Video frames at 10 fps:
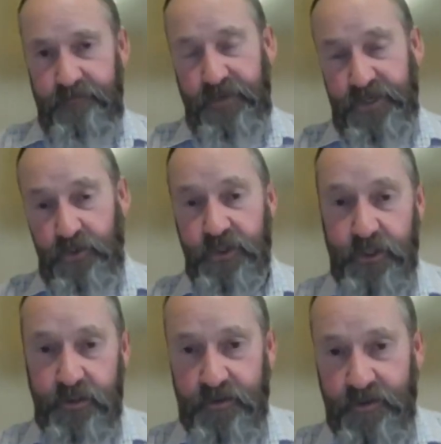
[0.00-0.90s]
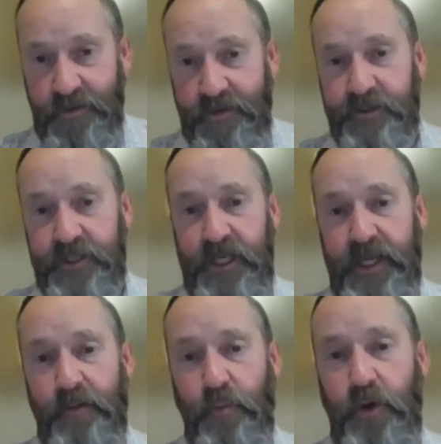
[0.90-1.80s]
reduction, because
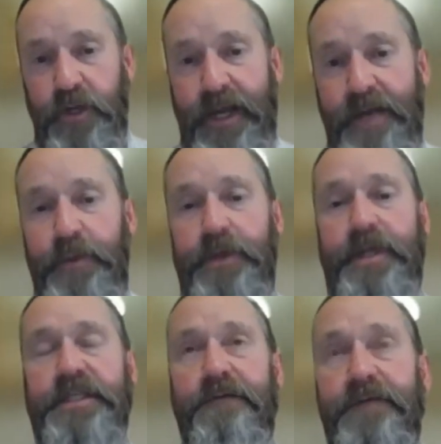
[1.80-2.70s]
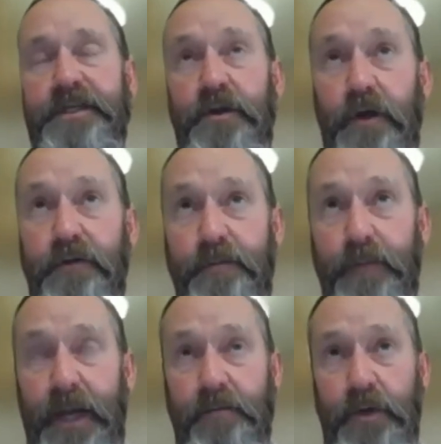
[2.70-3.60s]
again, what can happen is if it's an earth
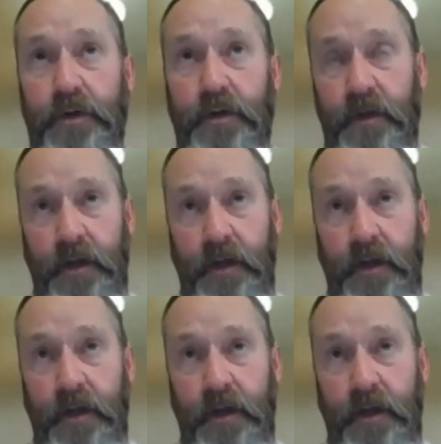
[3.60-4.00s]
embankment,